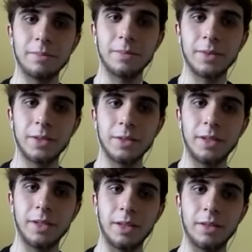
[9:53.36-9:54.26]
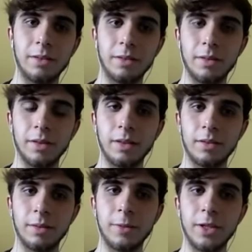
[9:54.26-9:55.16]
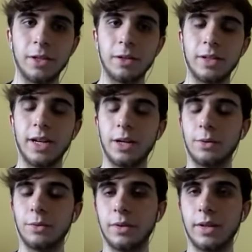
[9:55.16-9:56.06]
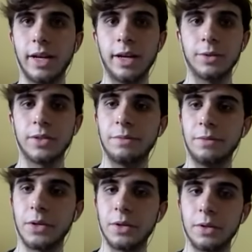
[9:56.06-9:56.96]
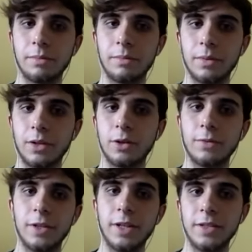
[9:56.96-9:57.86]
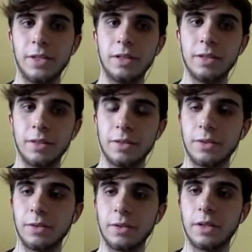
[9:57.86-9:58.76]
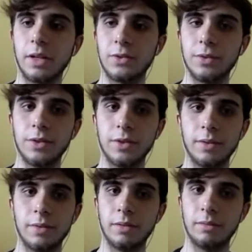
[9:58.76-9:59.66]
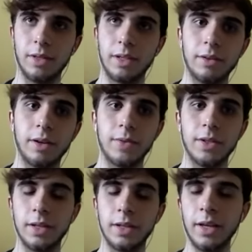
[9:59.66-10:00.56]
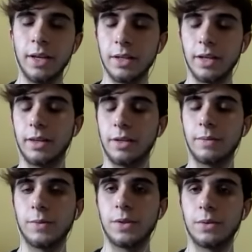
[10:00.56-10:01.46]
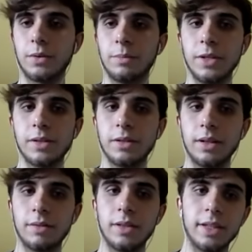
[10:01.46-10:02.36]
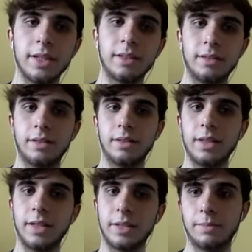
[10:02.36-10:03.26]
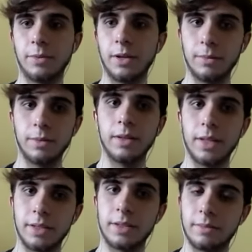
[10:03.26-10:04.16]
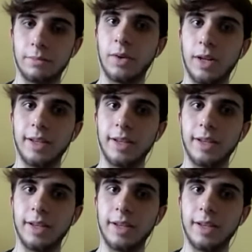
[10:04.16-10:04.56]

So I think depending on how severe COVID-19 is in certain countries. You have to, I think you have to sort of base it off that, and that's why